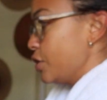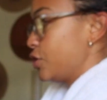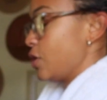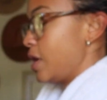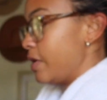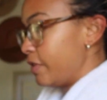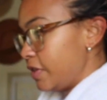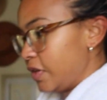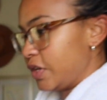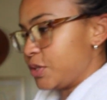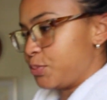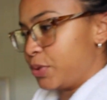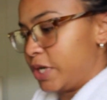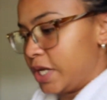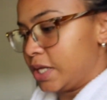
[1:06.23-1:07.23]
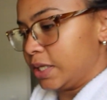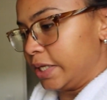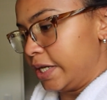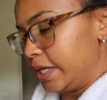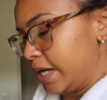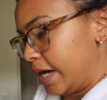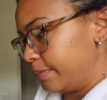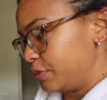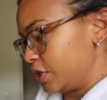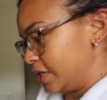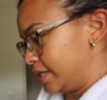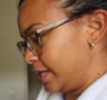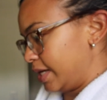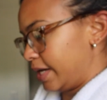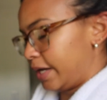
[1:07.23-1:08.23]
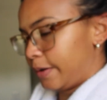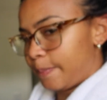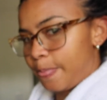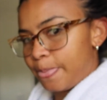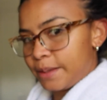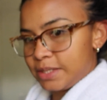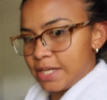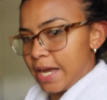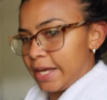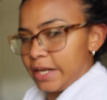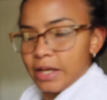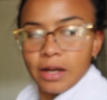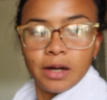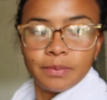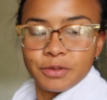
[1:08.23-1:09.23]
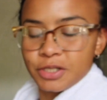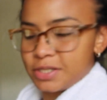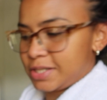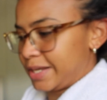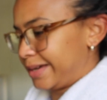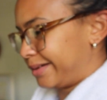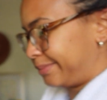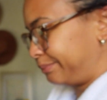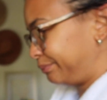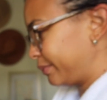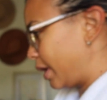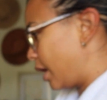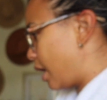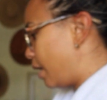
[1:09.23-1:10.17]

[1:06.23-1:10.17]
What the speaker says: So everything is pretty clean. I'm just like tidying up just like a